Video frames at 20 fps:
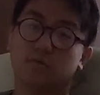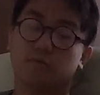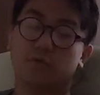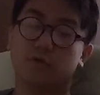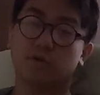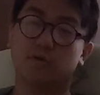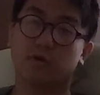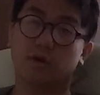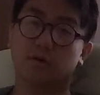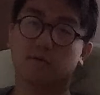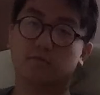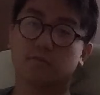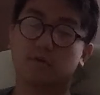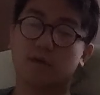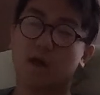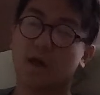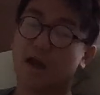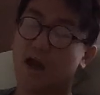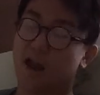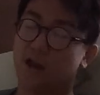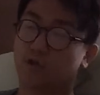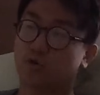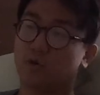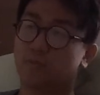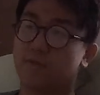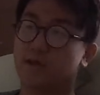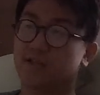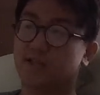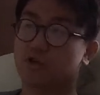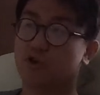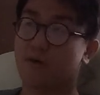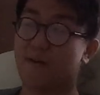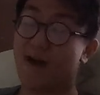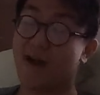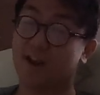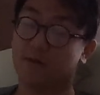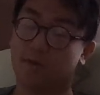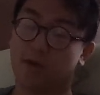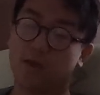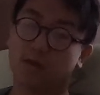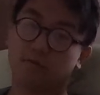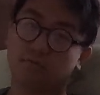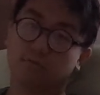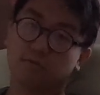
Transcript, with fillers: What are you doing? And I told him this and he got mad at me.